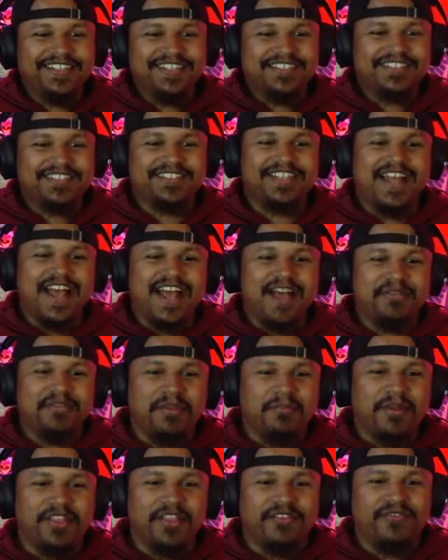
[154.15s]
Stab the
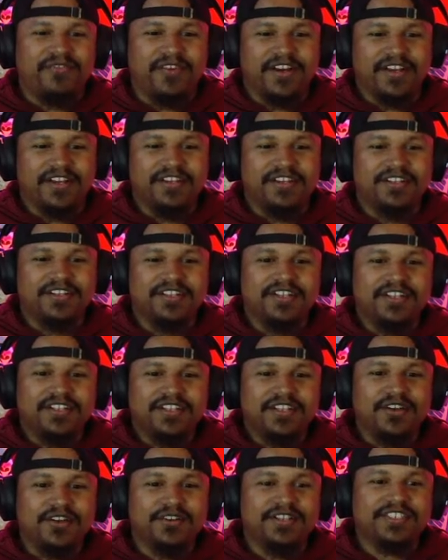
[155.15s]
motherfucker.
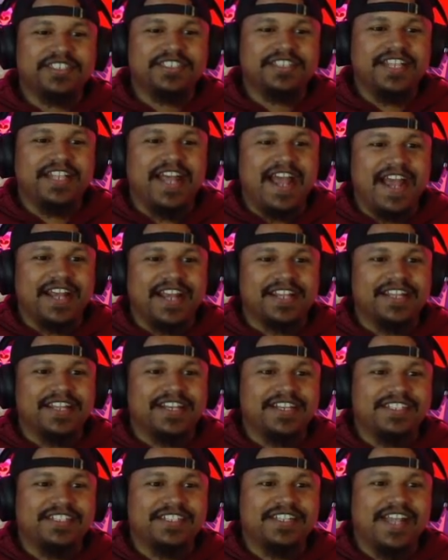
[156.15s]
Yo, his neck. Look
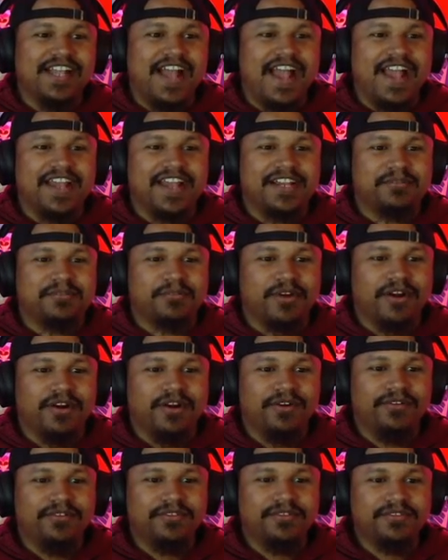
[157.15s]
his neck,
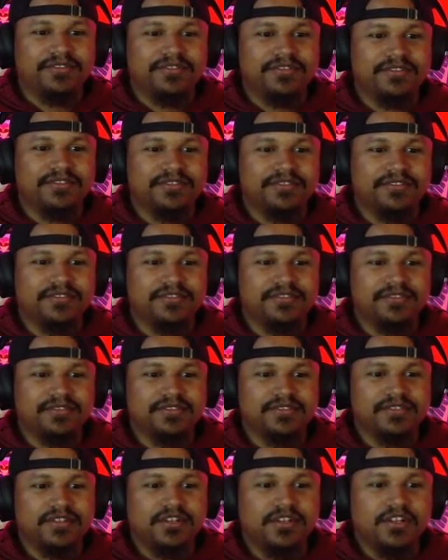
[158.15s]
bro.
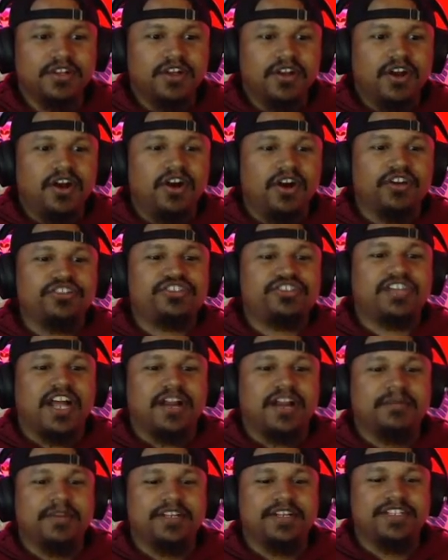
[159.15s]
Oh, you
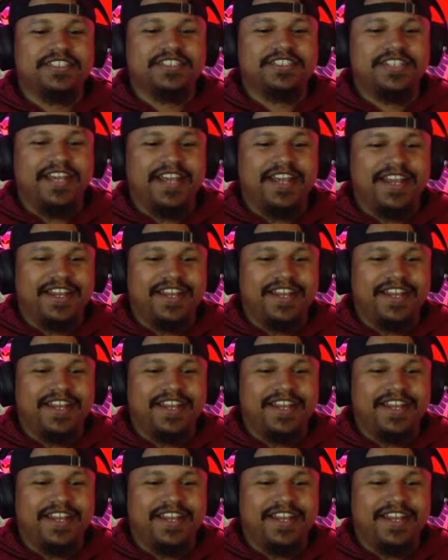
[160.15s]
shot him in his dick?